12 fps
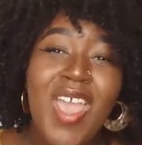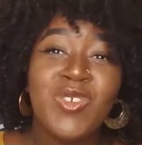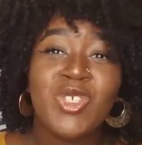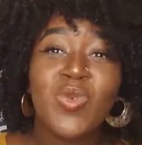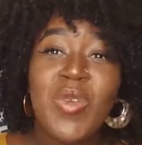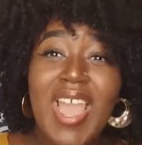
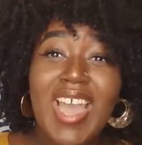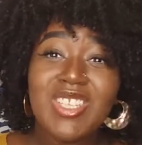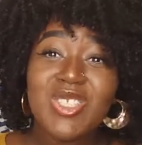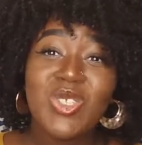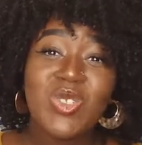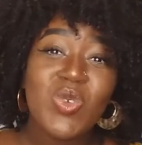So we
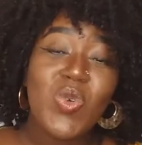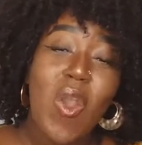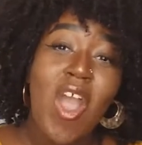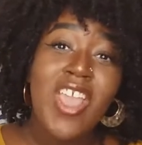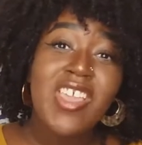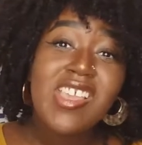had to do
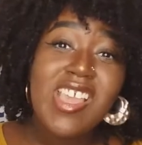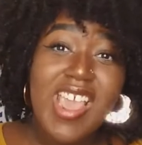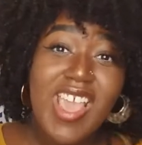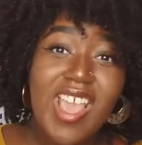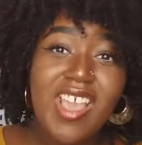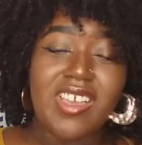a
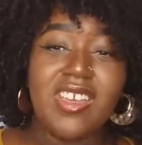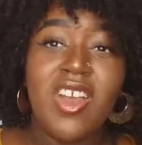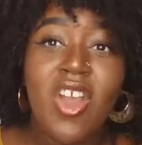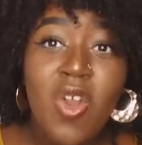year,